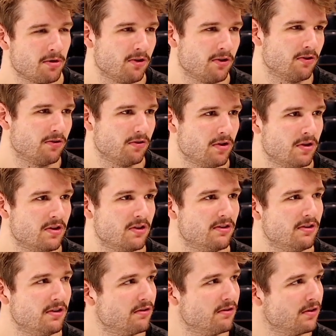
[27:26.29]
because in the
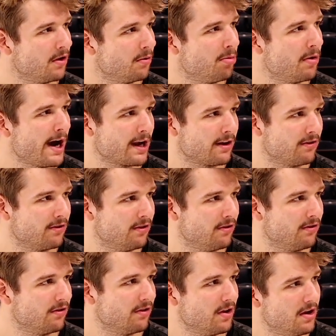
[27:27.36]
season our
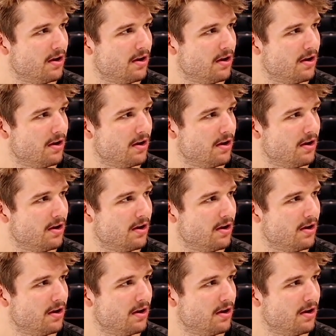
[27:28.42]
practices